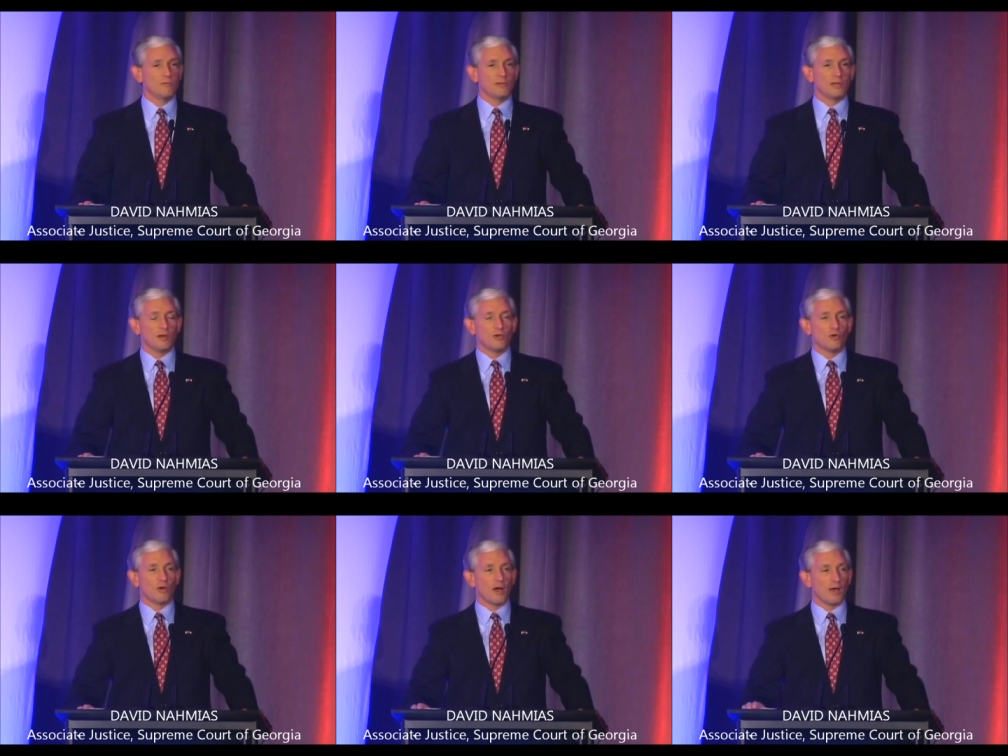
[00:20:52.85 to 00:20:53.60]
you know,
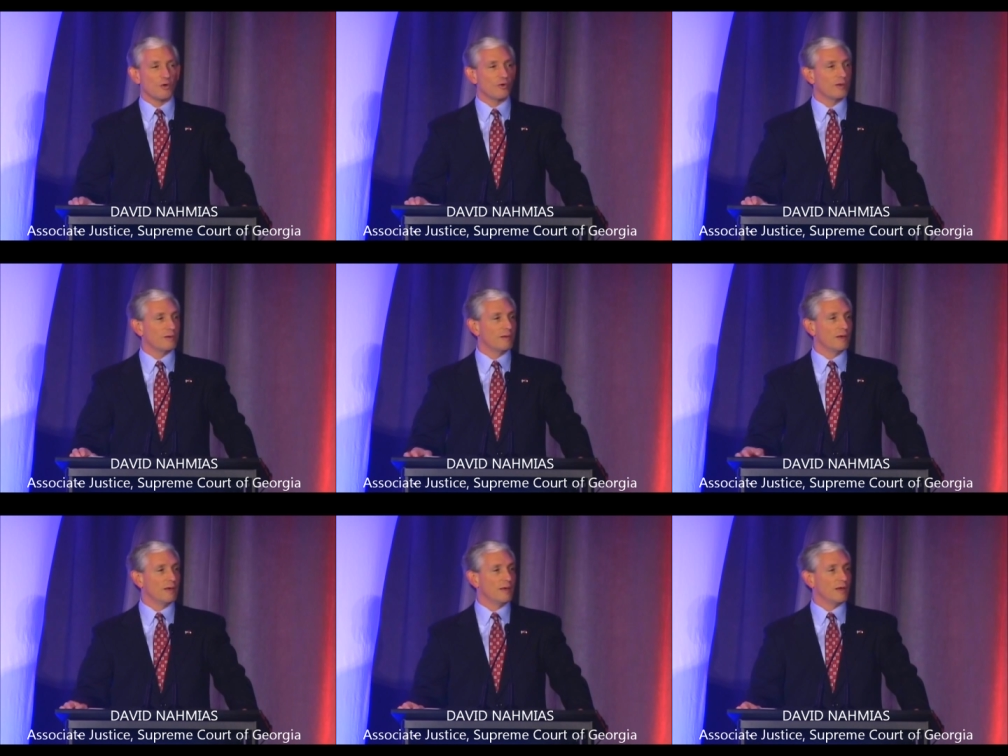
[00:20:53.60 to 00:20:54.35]
Your Honor, and
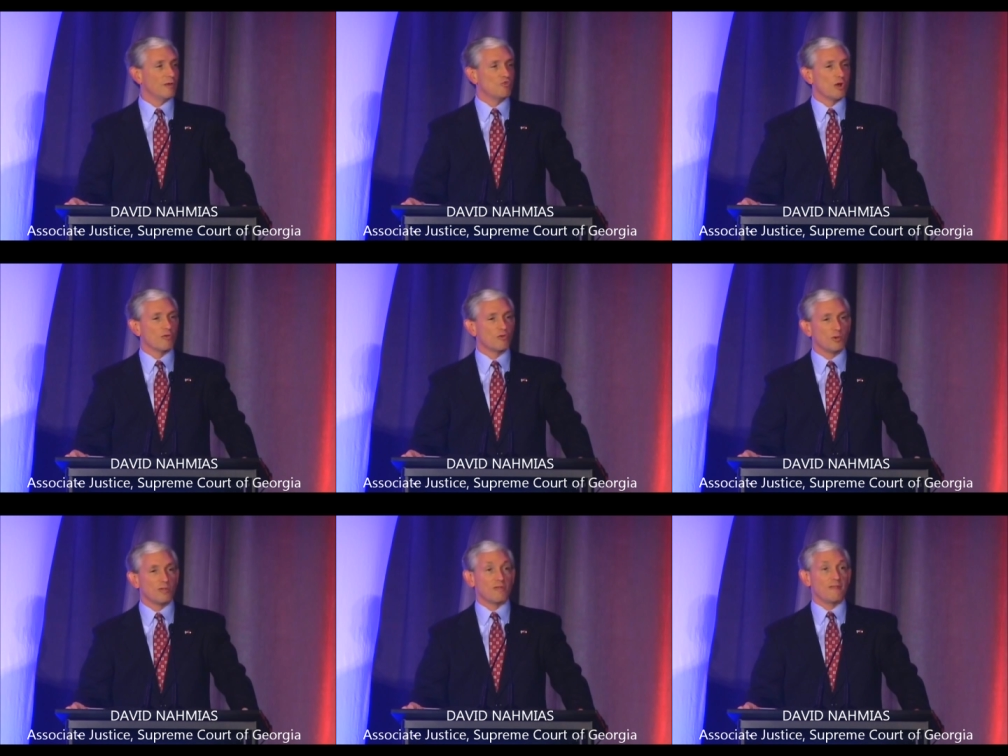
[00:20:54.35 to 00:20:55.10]
address you
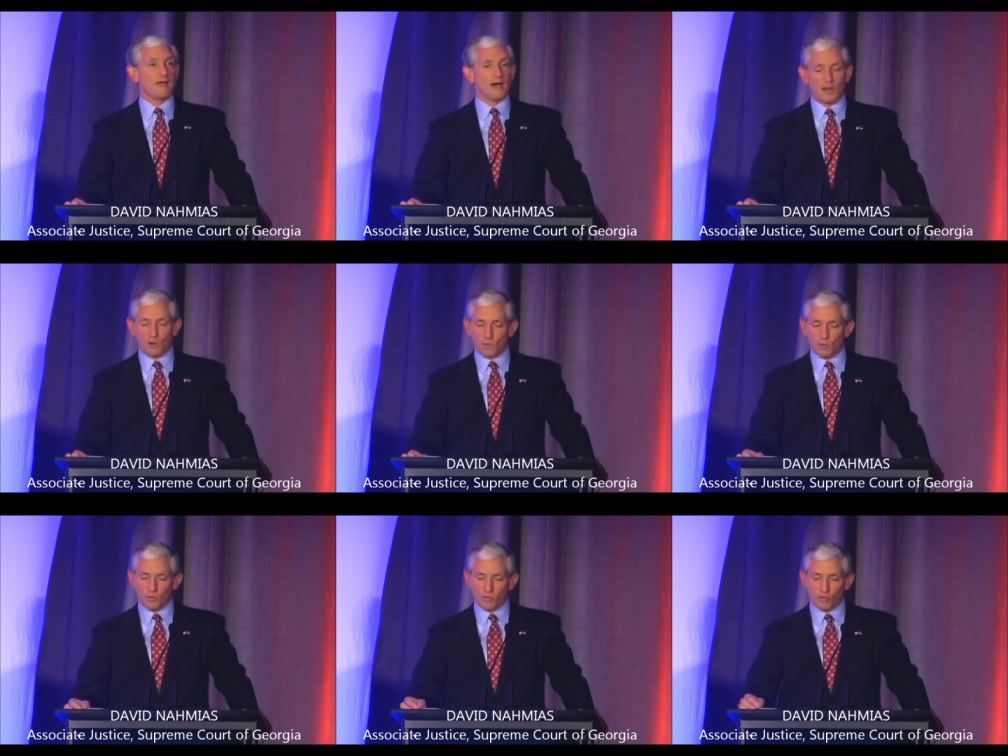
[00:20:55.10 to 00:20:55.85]
as the
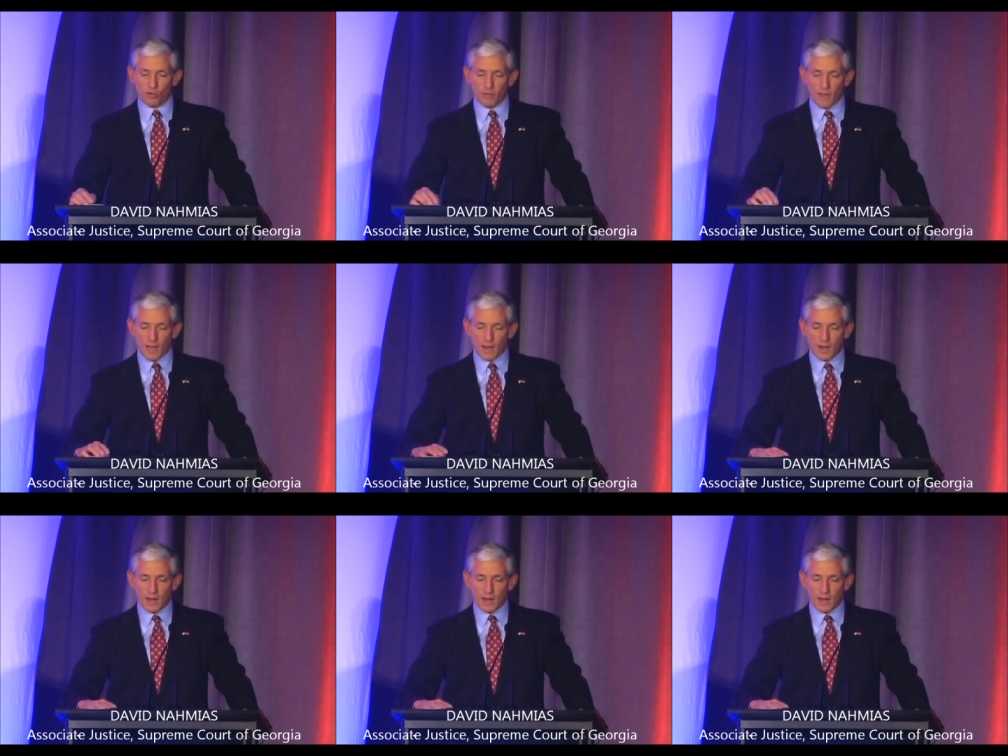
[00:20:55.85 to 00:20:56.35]
Honorable this or that.